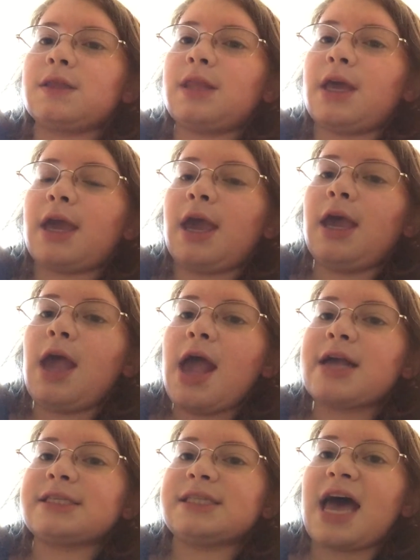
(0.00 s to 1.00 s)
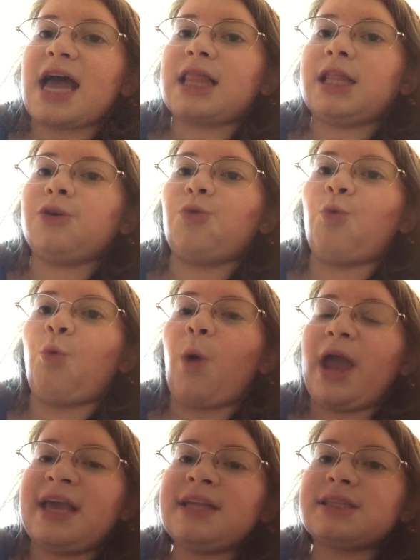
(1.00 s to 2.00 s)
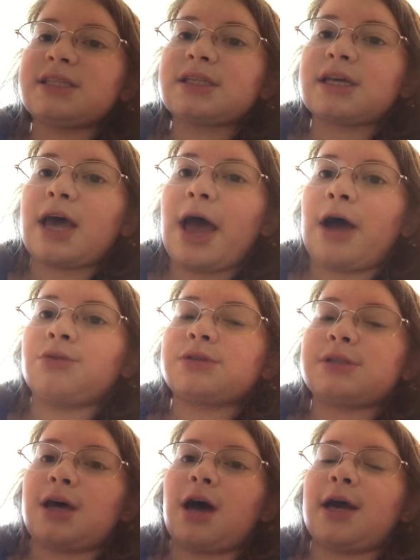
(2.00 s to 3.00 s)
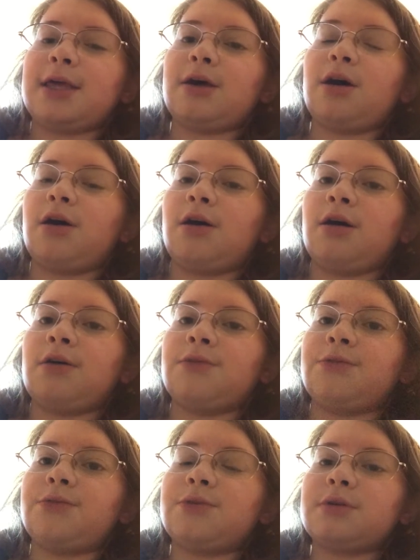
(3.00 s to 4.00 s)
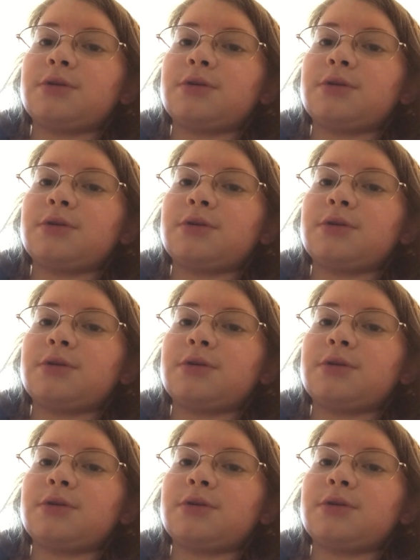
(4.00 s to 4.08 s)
they can't exactly wait outside of,